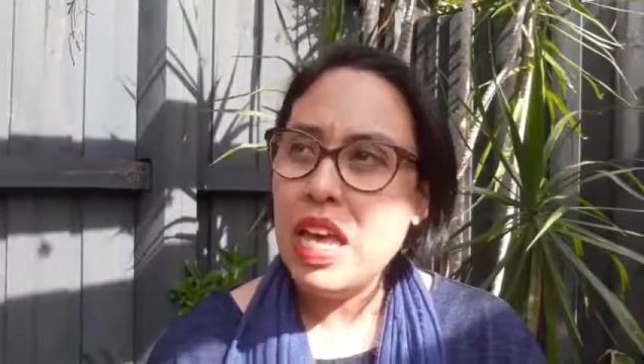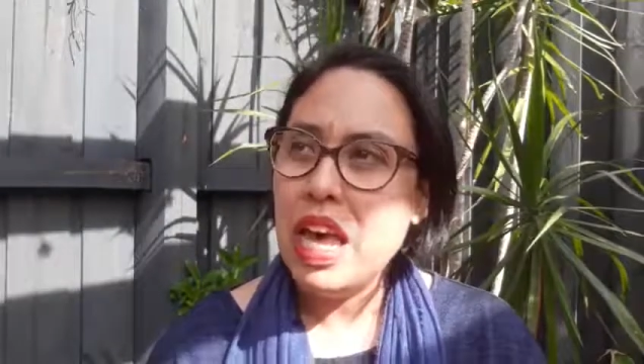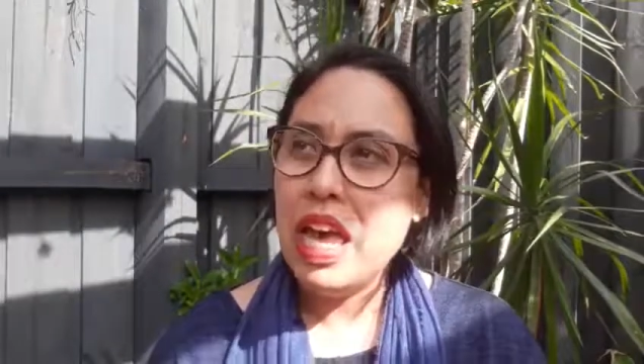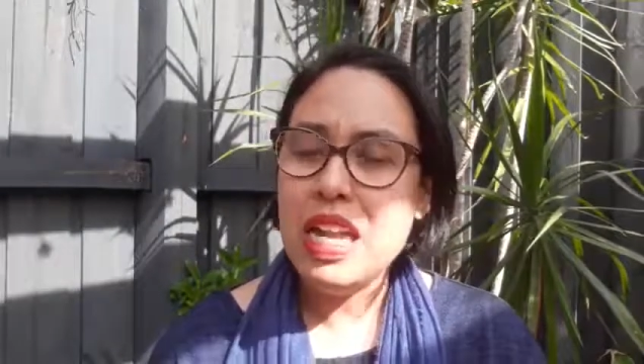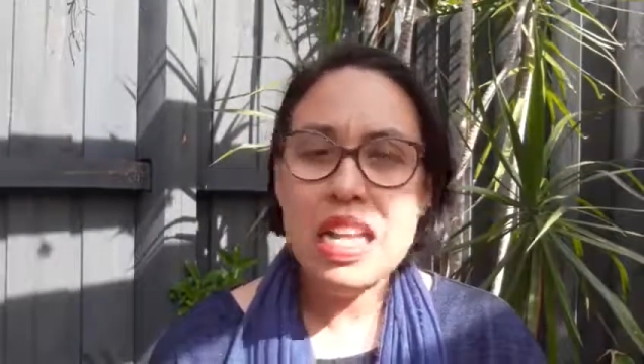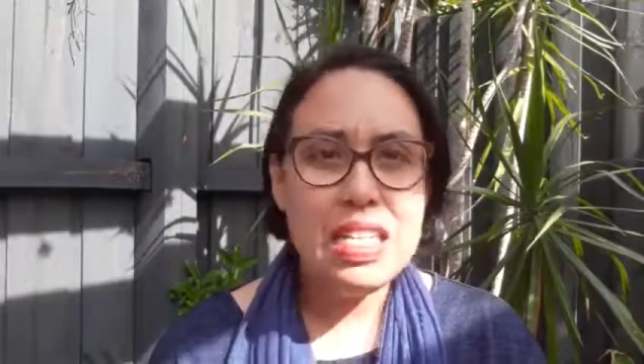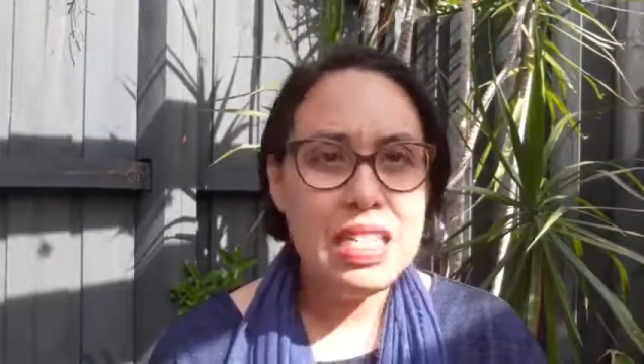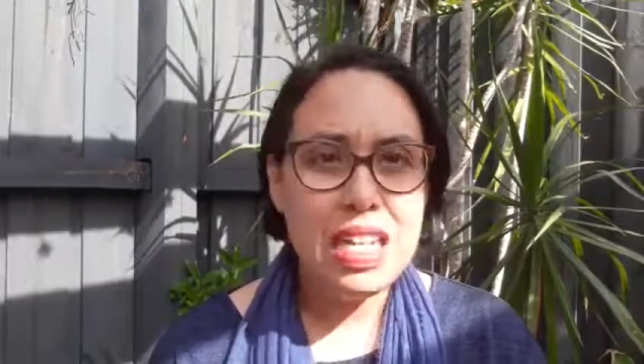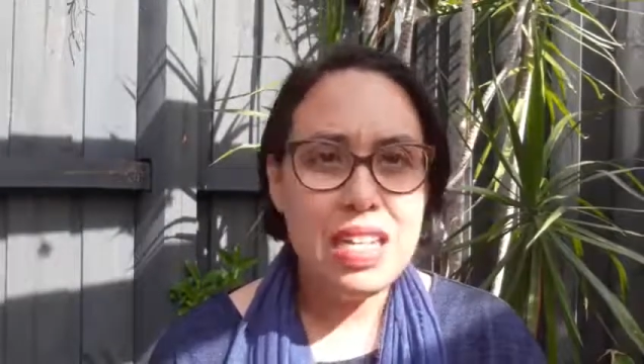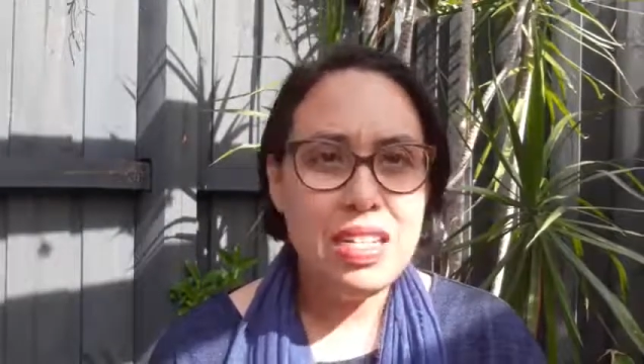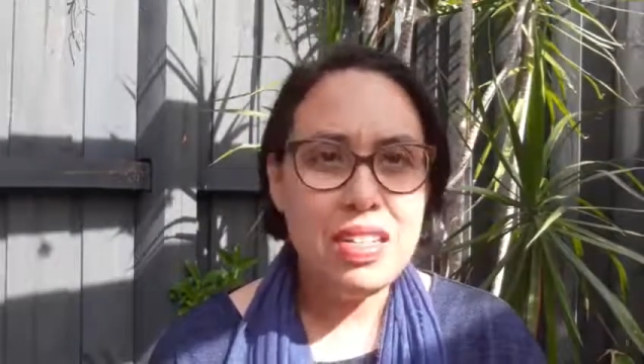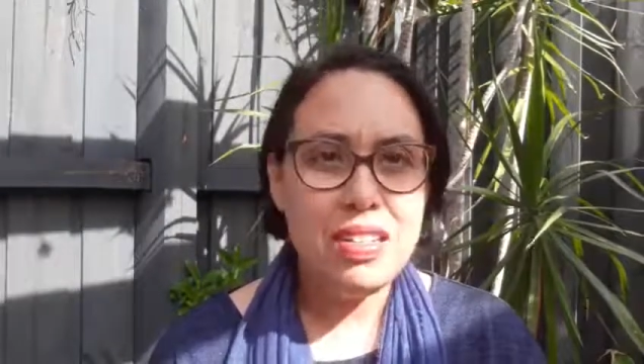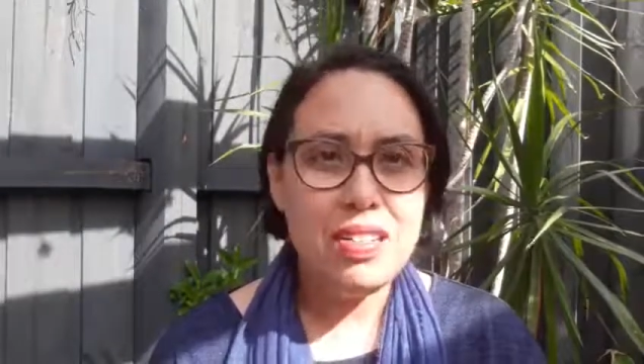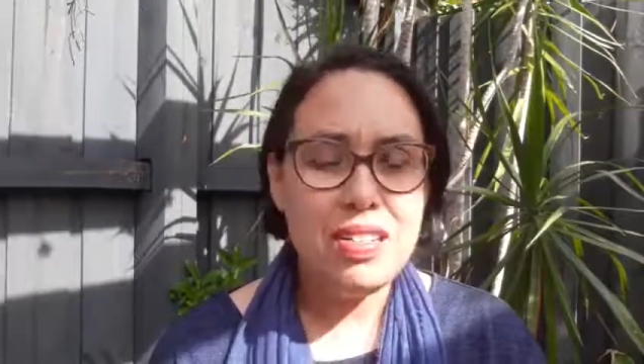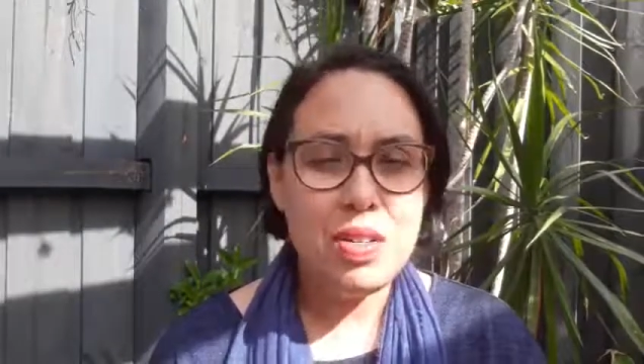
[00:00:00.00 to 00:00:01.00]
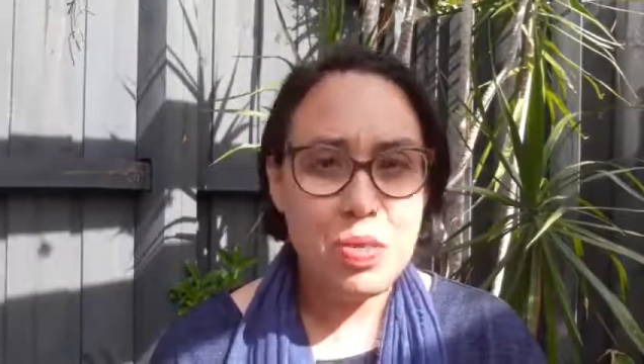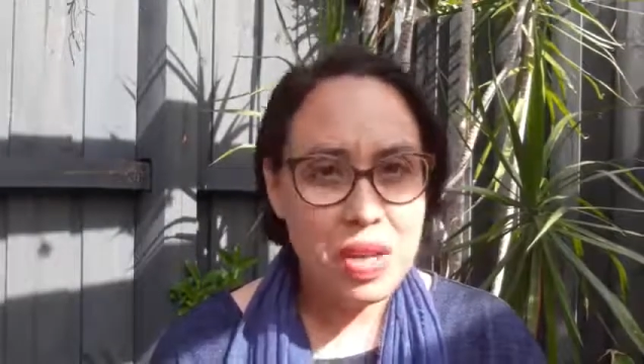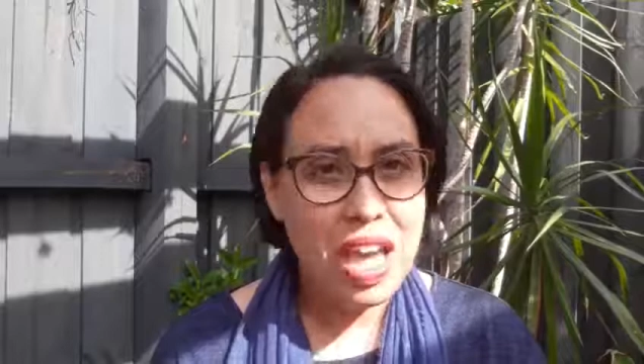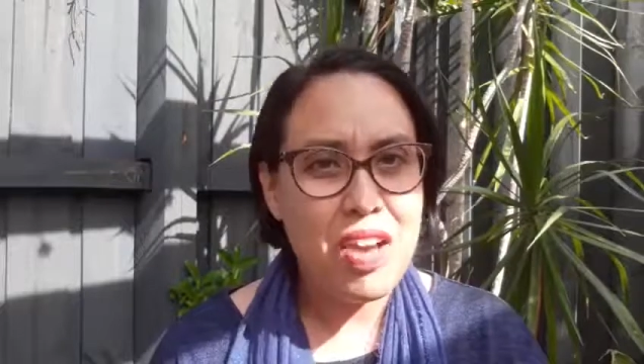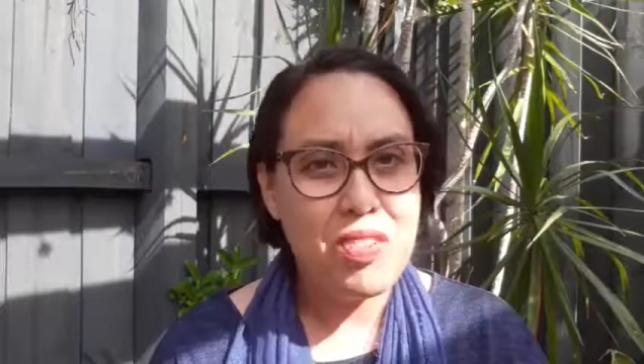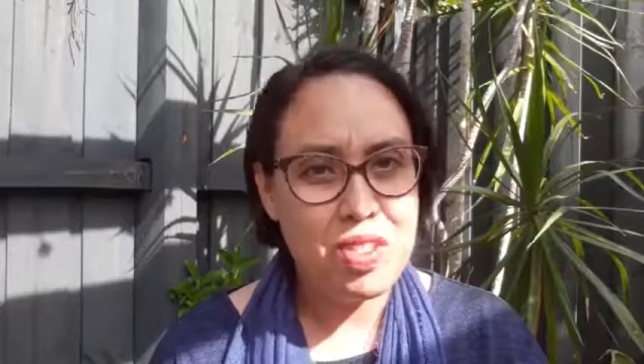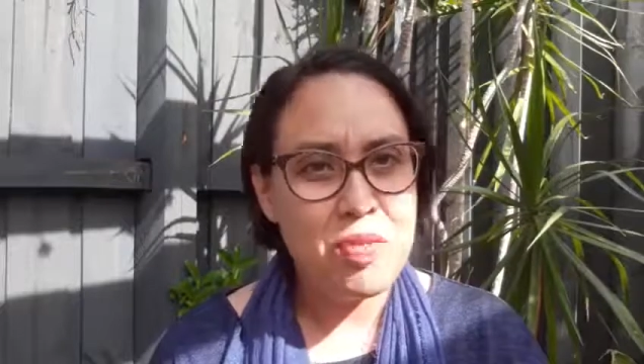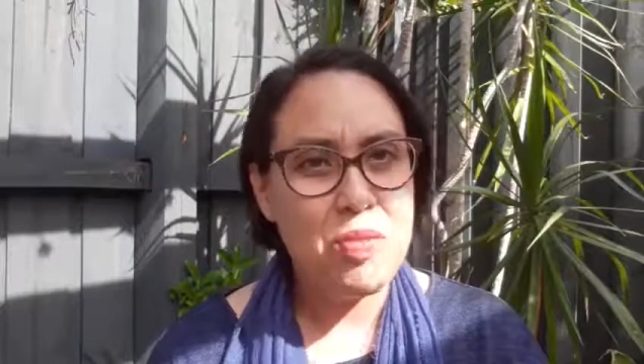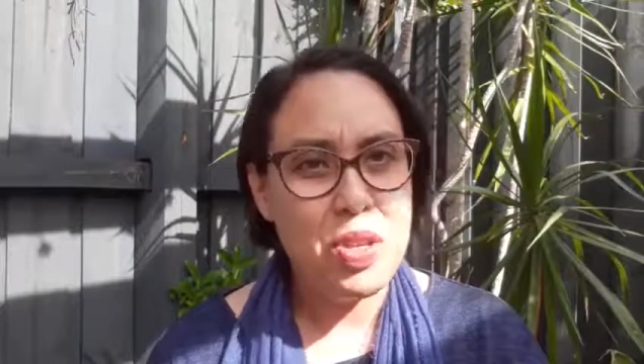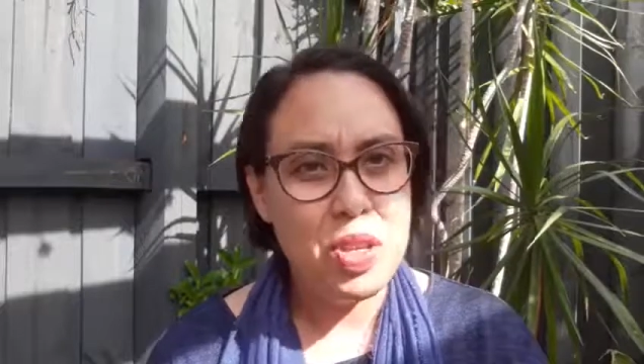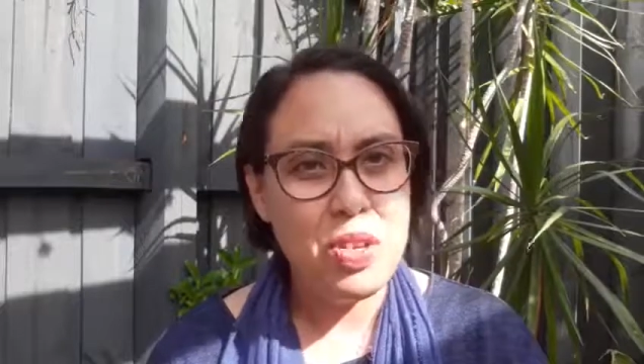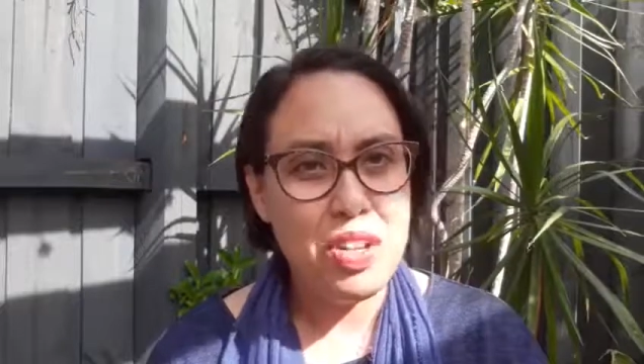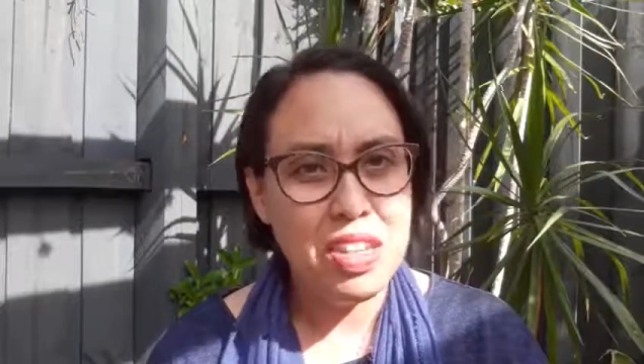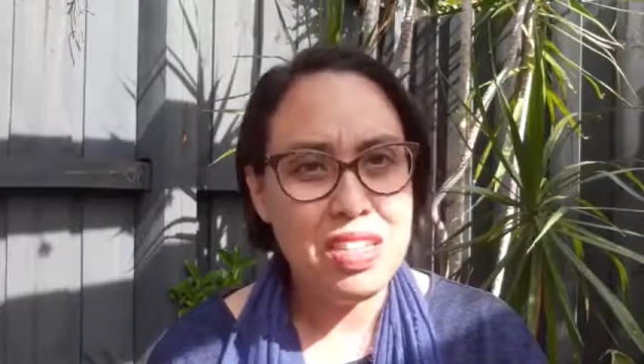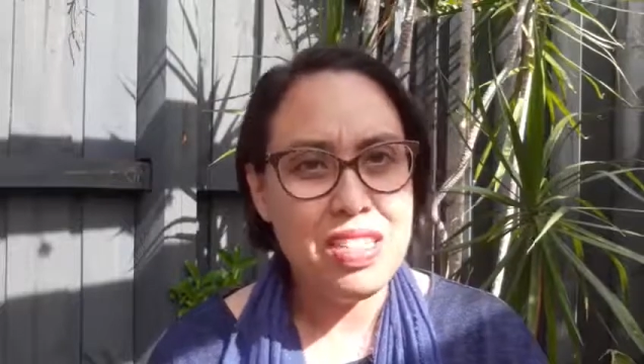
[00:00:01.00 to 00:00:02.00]
And I said, did we have
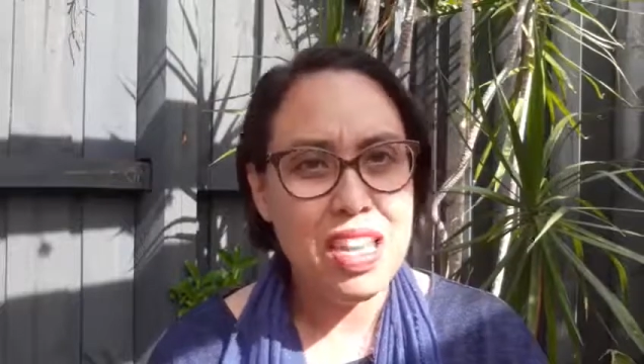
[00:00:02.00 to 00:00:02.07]
computers?